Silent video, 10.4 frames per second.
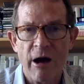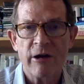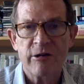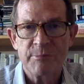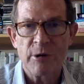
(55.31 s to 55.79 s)

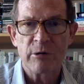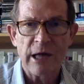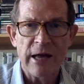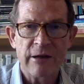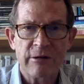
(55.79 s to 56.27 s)
oxbow
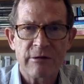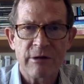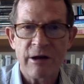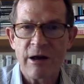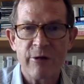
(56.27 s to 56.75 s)
lakes
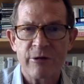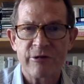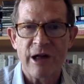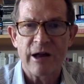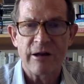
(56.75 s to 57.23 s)
and other
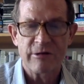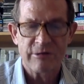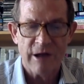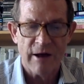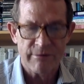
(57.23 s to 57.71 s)
science
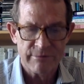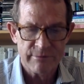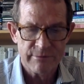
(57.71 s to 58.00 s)
stuff,